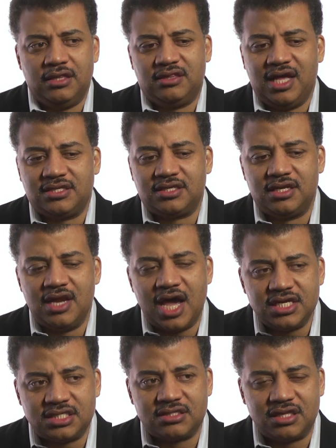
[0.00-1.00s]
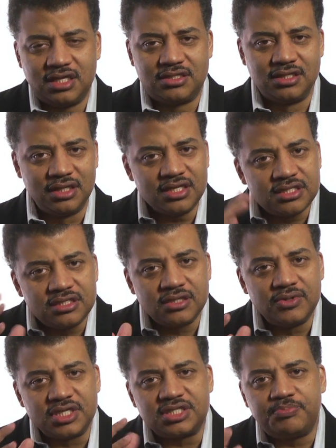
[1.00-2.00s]
that's a nice thing to listen
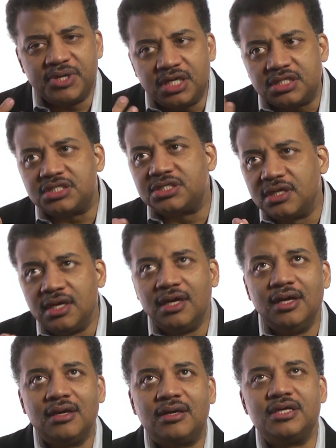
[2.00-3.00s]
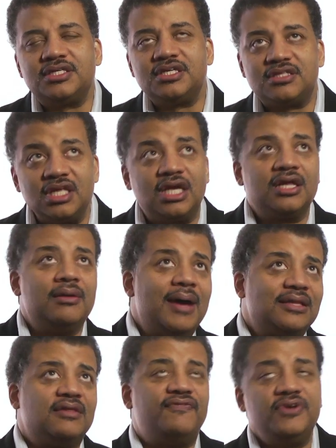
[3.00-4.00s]
to in a speech because he's thinking
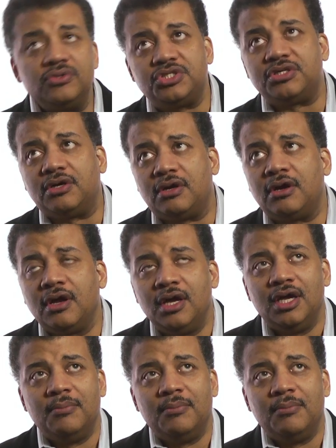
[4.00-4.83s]
about the future,